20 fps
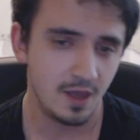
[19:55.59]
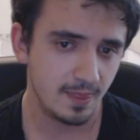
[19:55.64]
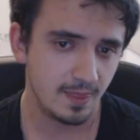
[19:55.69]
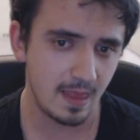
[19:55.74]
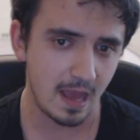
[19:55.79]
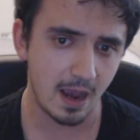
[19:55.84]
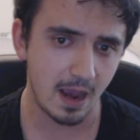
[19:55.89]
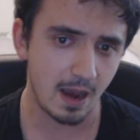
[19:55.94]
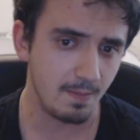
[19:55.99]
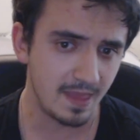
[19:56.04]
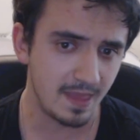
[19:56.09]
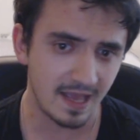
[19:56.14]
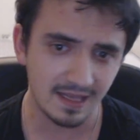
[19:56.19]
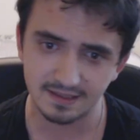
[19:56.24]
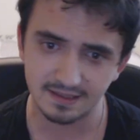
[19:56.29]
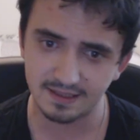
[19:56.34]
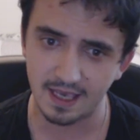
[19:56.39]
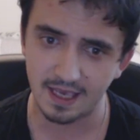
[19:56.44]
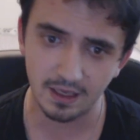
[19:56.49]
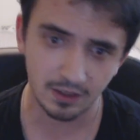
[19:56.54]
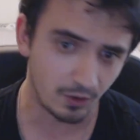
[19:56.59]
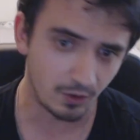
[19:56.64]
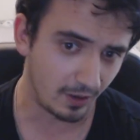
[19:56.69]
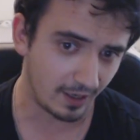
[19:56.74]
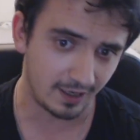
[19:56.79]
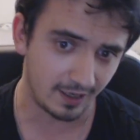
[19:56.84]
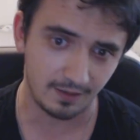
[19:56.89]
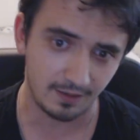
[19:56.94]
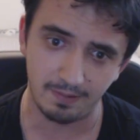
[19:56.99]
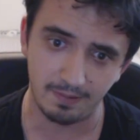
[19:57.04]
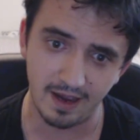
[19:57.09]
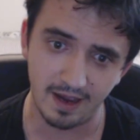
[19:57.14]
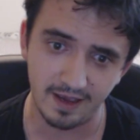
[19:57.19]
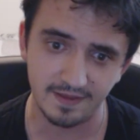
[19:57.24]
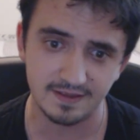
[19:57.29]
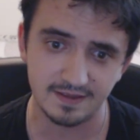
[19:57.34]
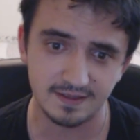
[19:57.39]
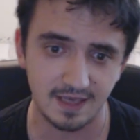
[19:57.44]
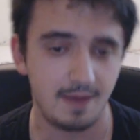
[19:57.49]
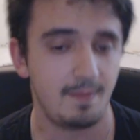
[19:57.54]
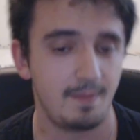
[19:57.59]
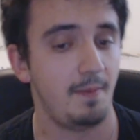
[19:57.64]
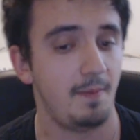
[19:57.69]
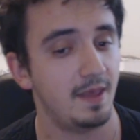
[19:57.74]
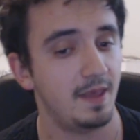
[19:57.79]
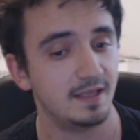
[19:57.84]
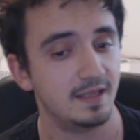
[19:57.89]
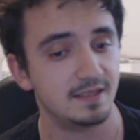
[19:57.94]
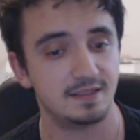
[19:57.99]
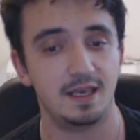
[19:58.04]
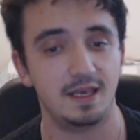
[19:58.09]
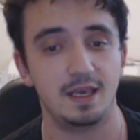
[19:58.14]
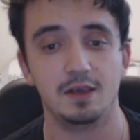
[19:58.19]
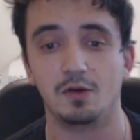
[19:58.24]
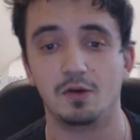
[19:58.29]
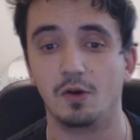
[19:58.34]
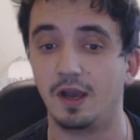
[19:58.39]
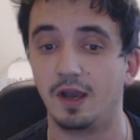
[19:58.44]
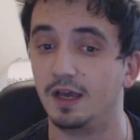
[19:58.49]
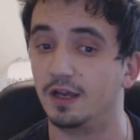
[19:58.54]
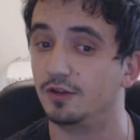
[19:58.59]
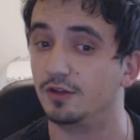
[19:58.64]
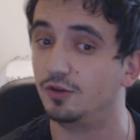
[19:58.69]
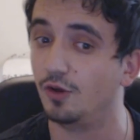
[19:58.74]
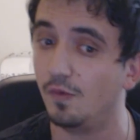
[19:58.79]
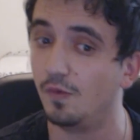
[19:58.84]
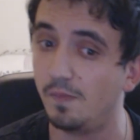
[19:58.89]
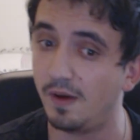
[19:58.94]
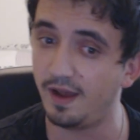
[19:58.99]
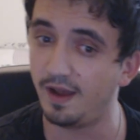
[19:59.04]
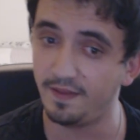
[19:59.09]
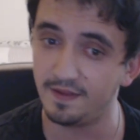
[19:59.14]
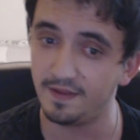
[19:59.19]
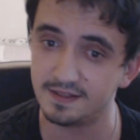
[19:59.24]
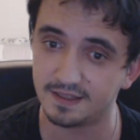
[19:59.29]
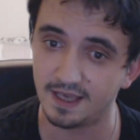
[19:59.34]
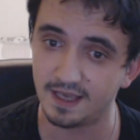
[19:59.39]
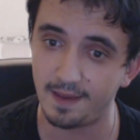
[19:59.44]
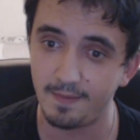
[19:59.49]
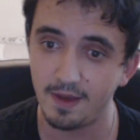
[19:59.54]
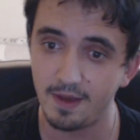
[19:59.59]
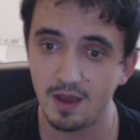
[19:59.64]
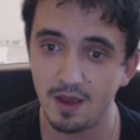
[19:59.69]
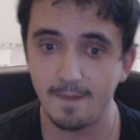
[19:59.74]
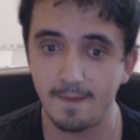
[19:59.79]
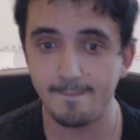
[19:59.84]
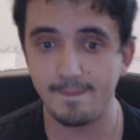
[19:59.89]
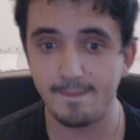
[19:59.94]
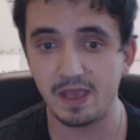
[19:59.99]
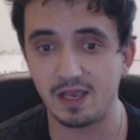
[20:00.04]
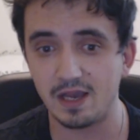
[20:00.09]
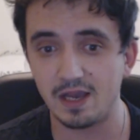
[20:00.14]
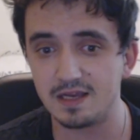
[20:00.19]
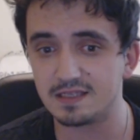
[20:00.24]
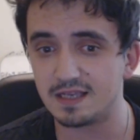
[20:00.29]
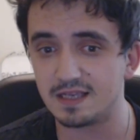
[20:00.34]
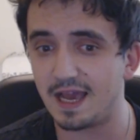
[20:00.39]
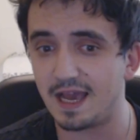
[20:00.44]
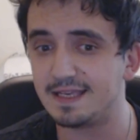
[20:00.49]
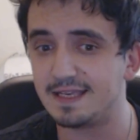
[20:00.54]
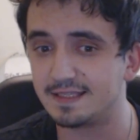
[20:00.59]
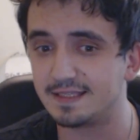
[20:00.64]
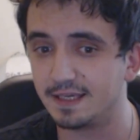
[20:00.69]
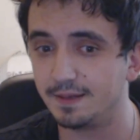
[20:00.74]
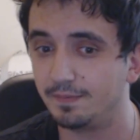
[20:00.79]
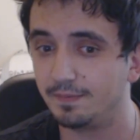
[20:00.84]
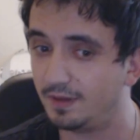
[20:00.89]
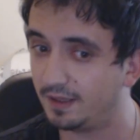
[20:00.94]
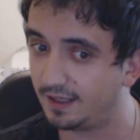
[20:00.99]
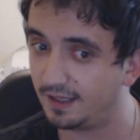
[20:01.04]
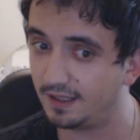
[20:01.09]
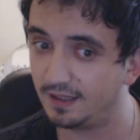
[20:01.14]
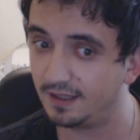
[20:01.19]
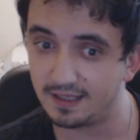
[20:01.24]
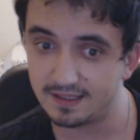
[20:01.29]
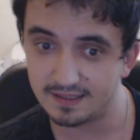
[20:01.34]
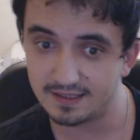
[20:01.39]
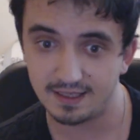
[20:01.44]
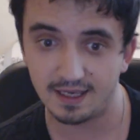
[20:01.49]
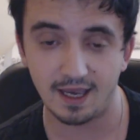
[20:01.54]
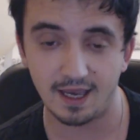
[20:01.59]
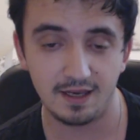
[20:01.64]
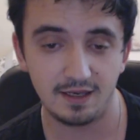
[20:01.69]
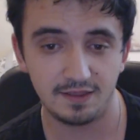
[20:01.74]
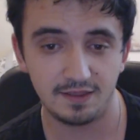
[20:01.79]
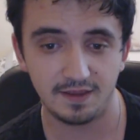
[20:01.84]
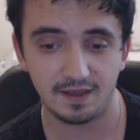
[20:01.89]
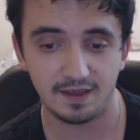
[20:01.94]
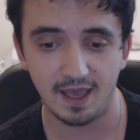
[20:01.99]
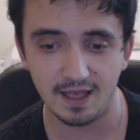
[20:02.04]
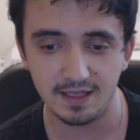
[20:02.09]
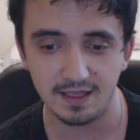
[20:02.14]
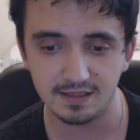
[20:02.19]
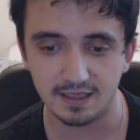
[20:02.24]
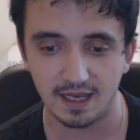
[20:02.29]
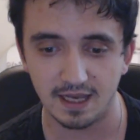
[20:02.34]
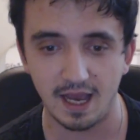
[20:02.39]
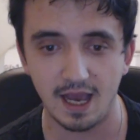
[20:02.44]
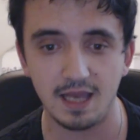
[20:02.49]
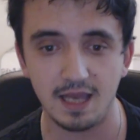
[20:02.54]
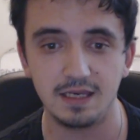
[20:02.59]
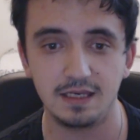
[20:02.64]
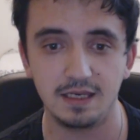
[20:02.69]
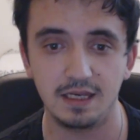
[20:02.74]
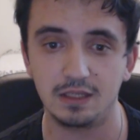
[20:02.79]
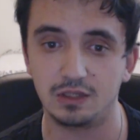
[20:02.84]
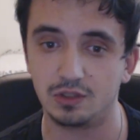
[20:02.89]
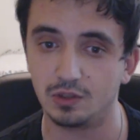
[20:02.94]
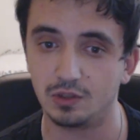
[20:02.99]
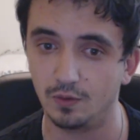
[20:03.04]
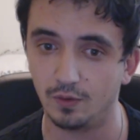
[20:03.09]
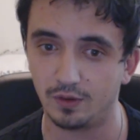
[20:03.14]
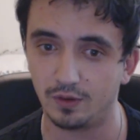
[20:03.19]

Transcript: Now, I'm not saying go ahead and buy this game. I'm not saying go ahead and don't buy this game, because I simply cannot say anything else. I need to